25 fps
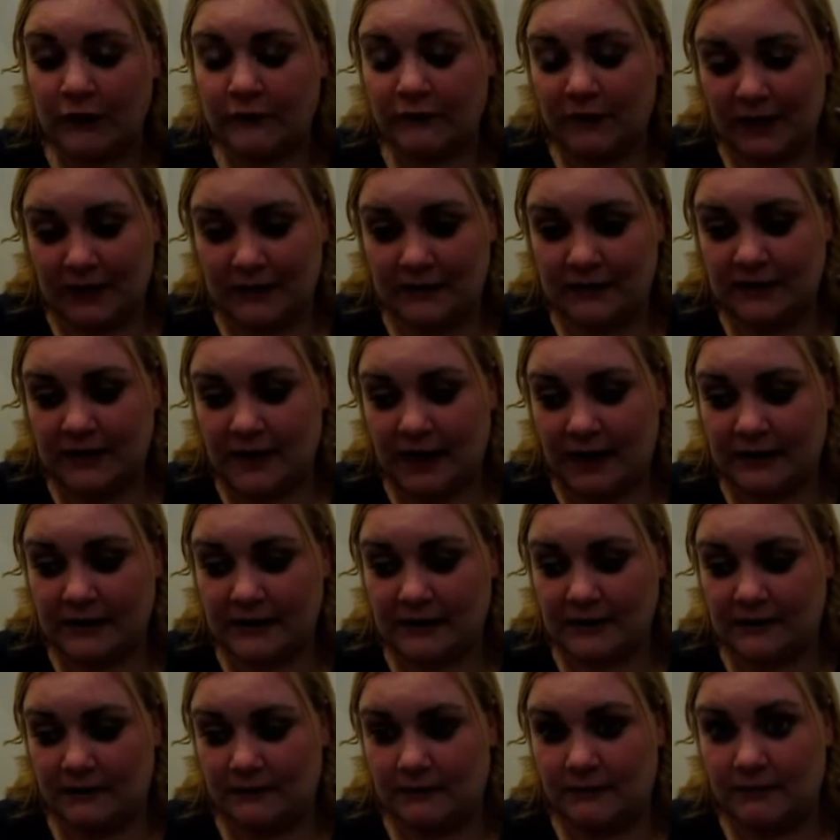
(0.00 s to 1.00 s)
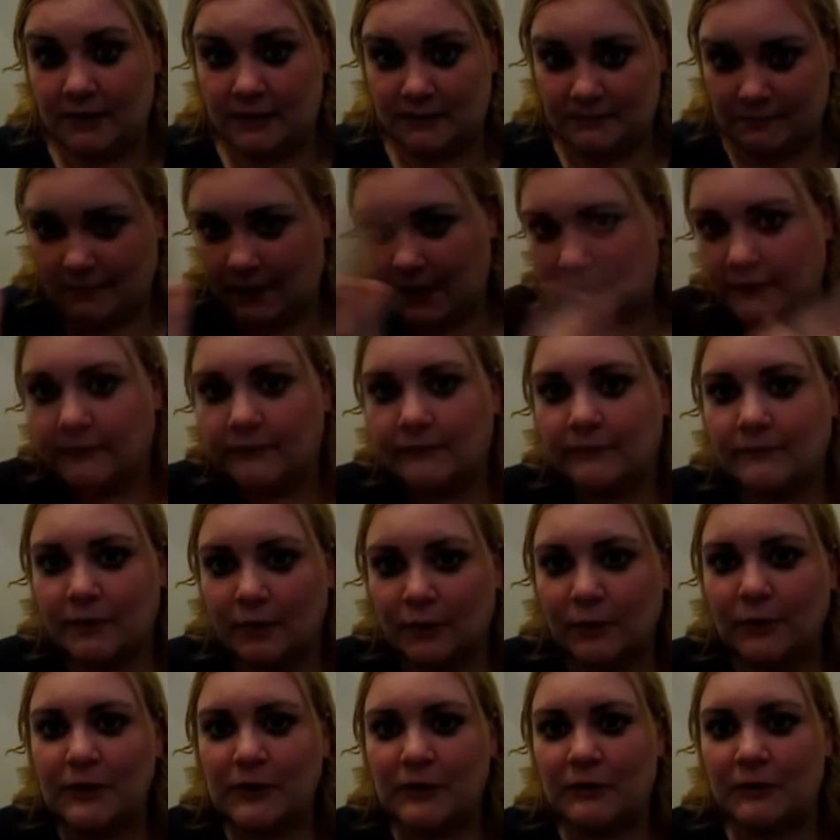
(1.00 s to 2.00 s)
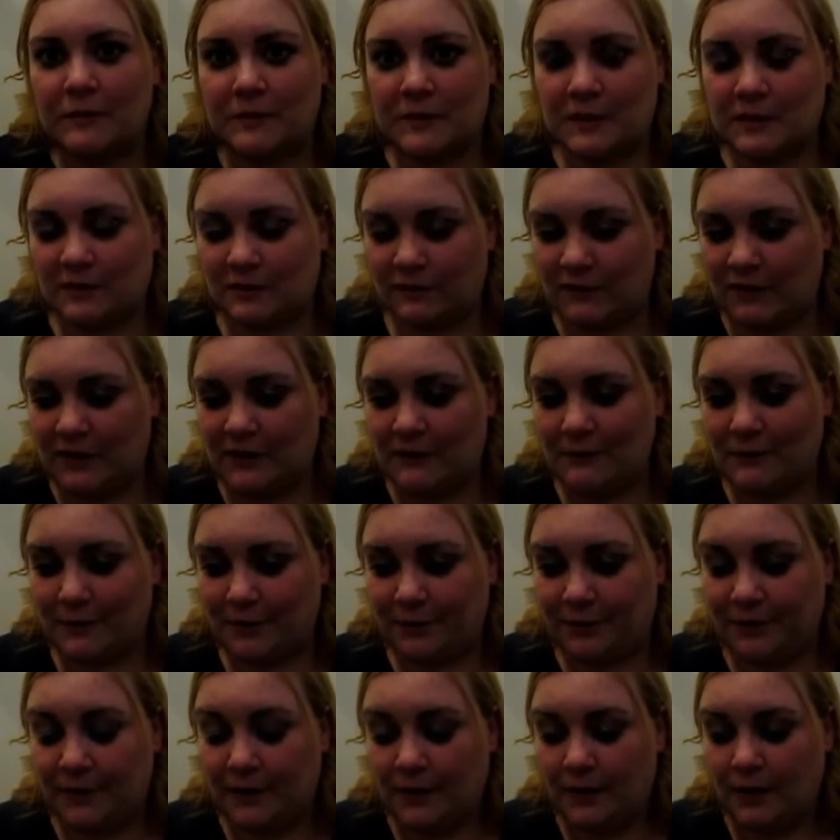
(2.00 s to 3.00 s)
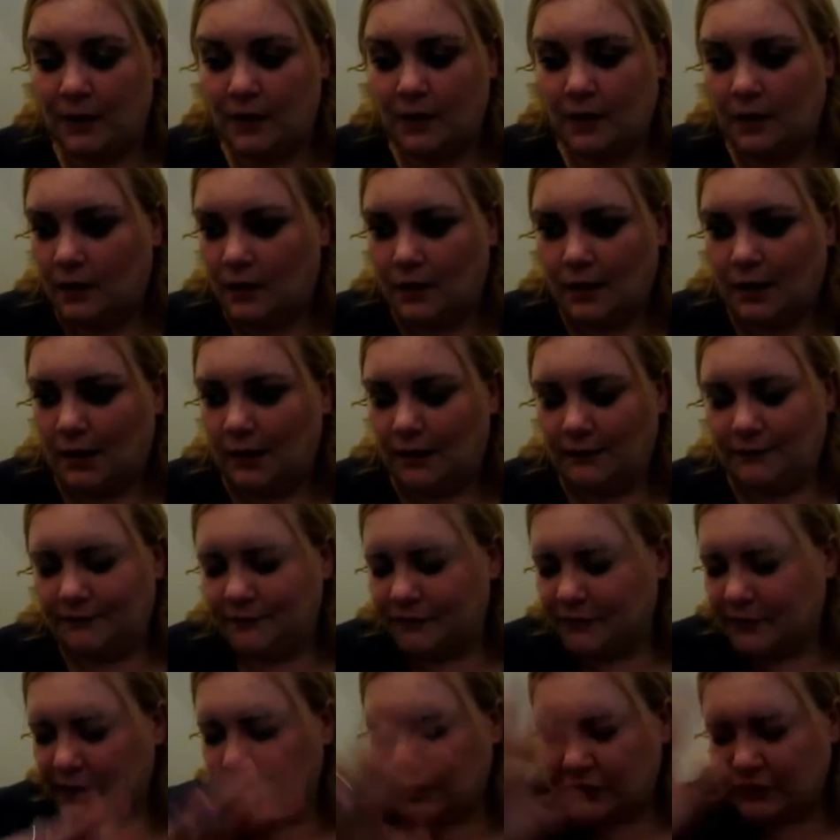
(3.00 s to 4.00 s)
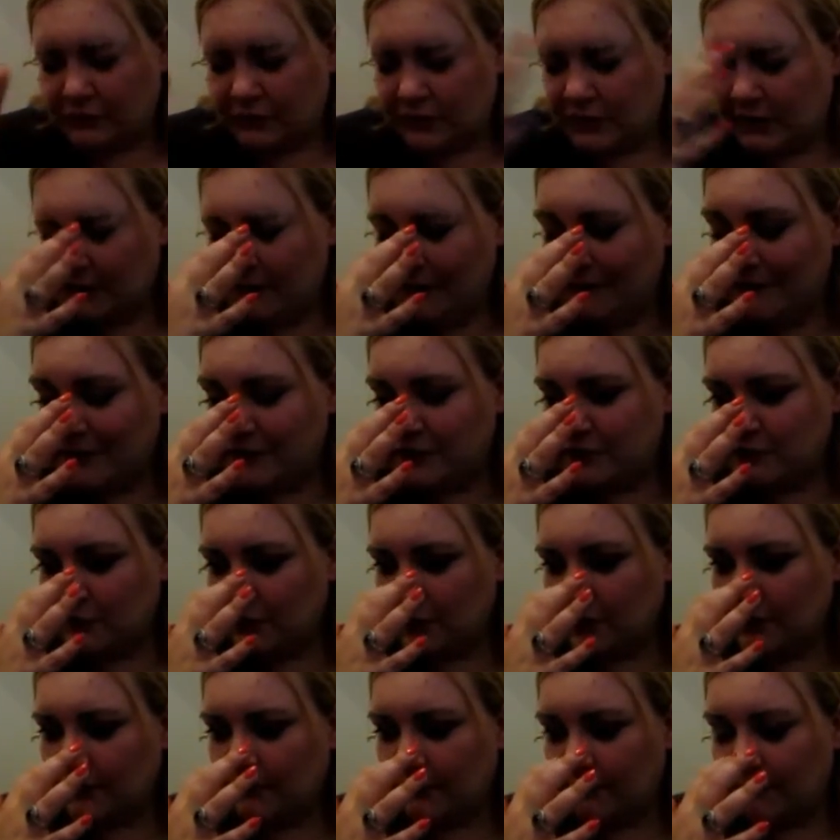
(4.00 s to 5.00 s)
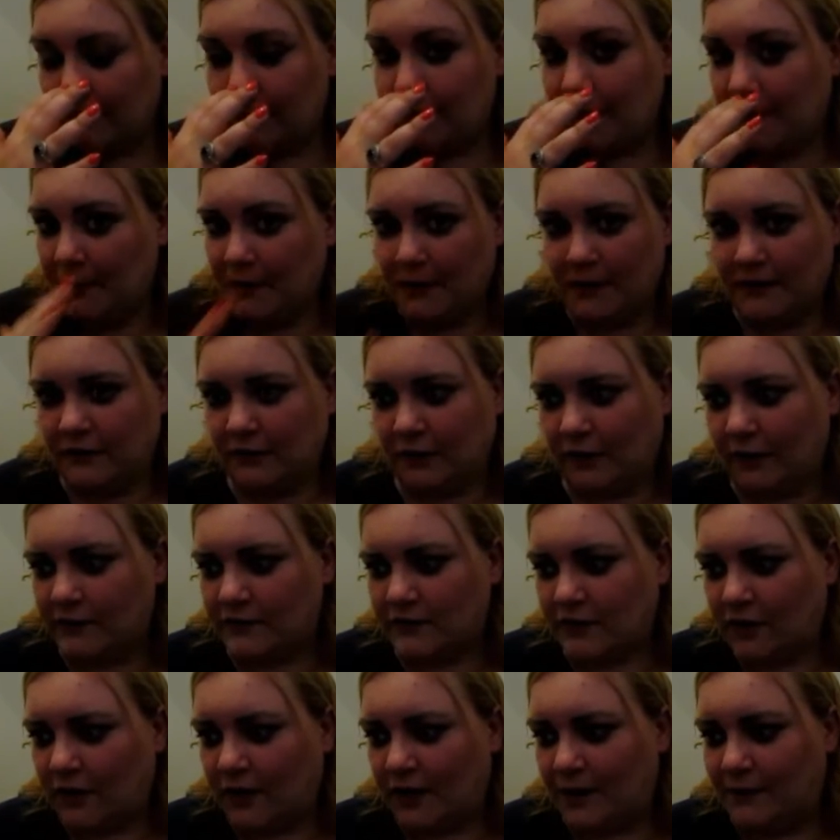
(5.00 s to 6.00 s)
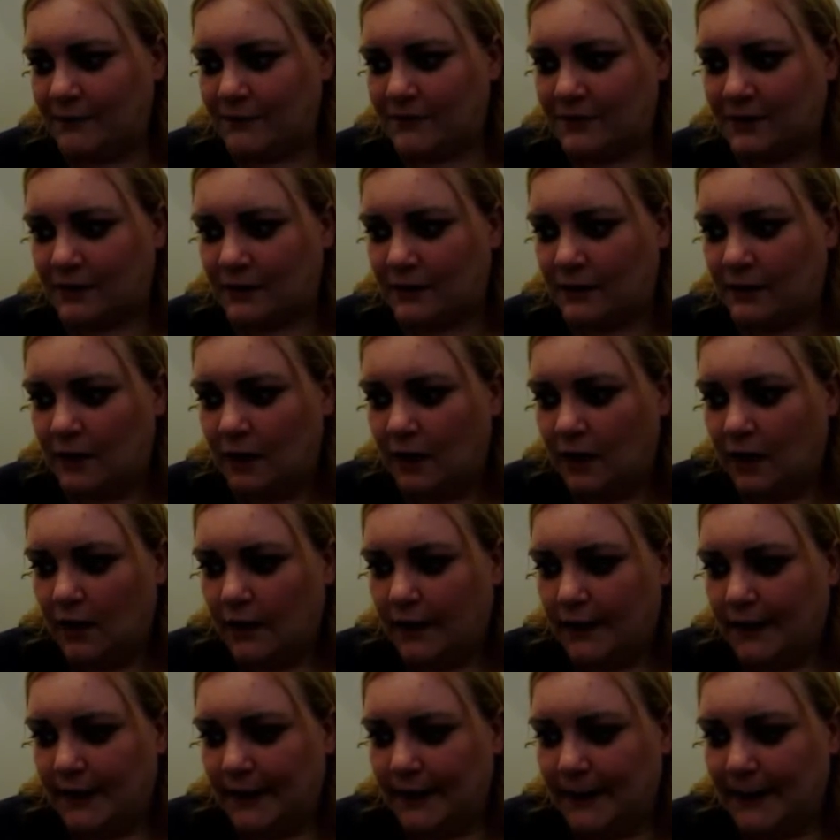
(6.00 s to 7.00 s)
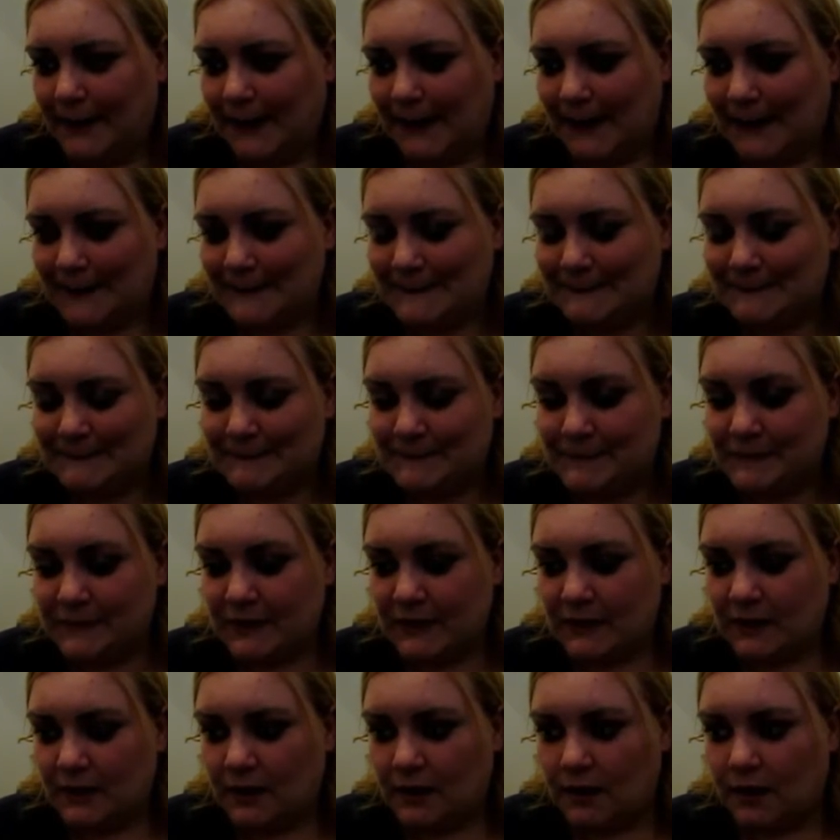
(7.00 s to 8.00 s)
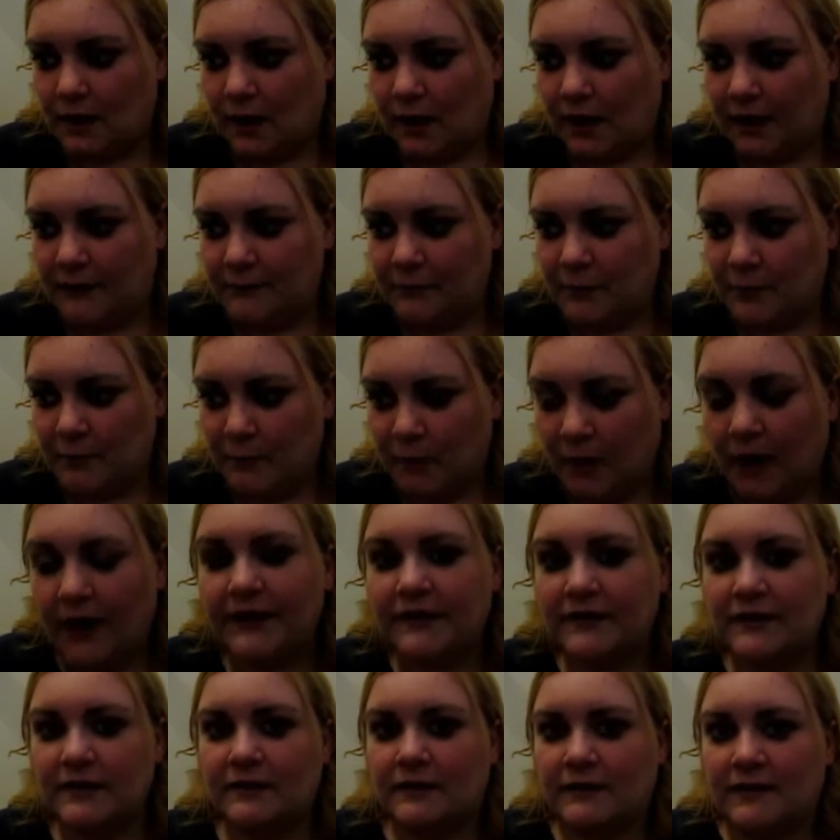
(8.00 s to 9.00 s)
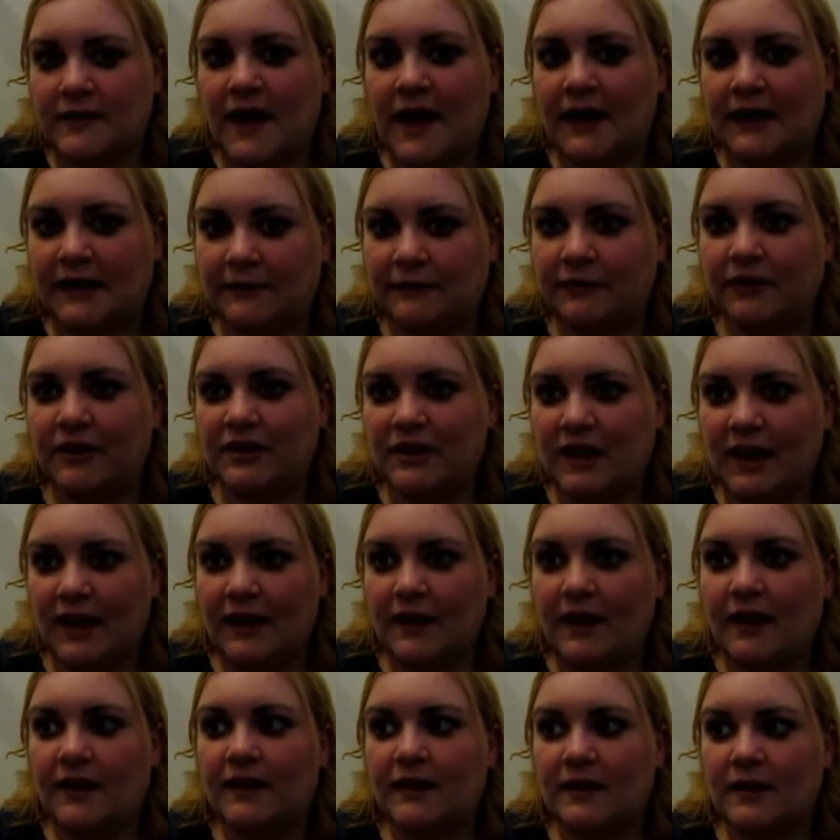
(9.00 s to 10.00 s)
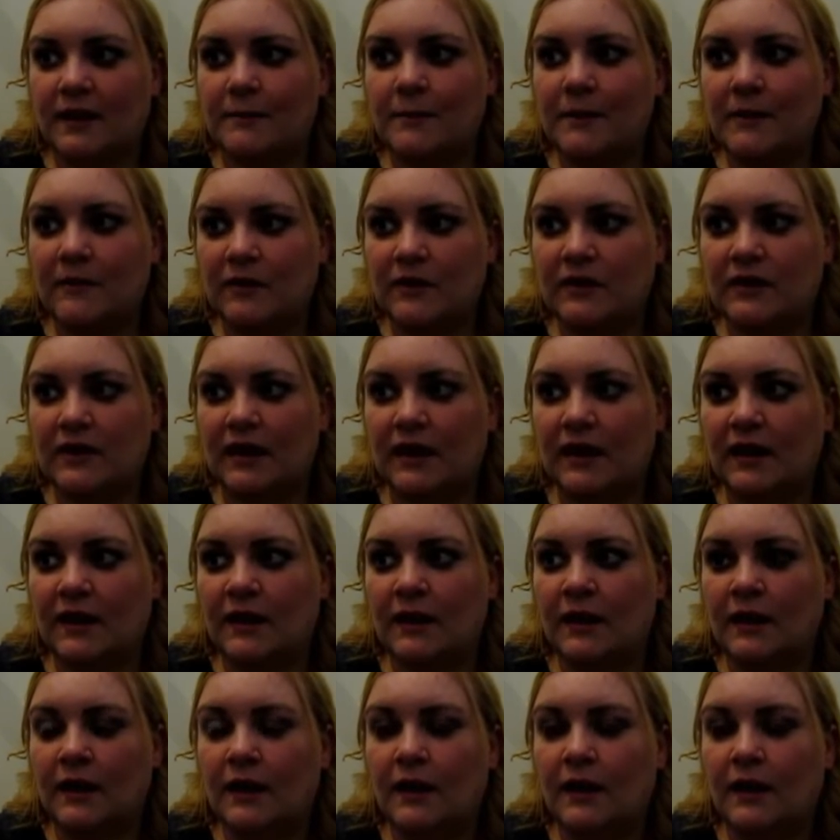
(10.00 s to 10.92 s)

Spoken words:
of hinted at it in my earlier in this video with a certain individual. Very dark times, and I'm reminded of that every day. I get up every day.